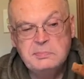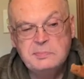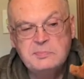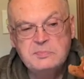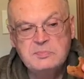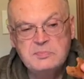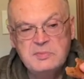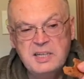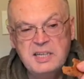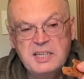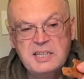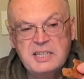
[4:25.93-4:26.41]

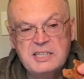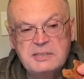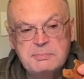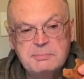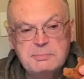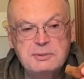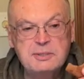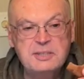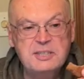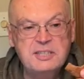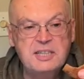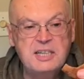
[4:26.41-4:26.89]
Yeah, that's
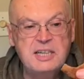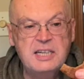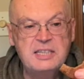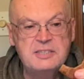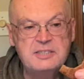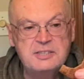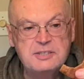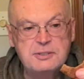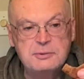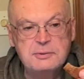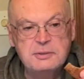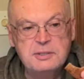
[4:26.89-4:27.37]
pretty
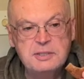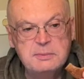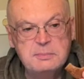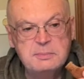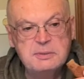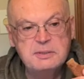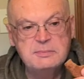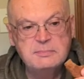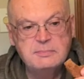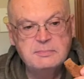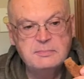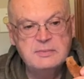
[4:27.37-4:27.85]
nondescript.
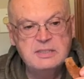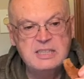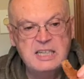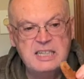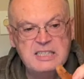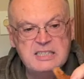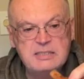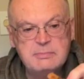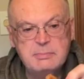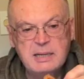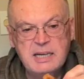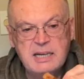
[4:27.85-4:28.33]

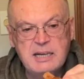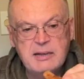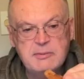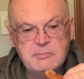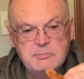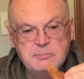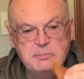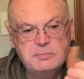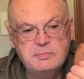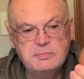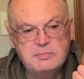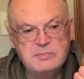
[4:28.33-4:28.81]
That's about
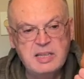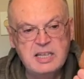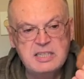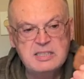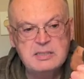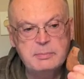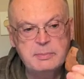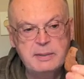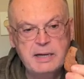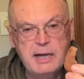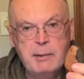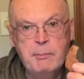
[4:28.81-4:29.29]

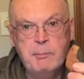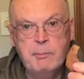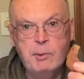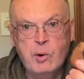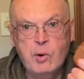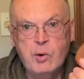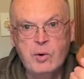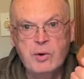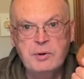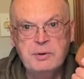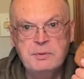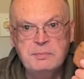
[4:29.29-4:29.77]

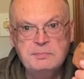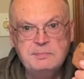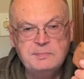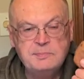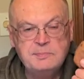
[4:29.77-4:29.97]
boring.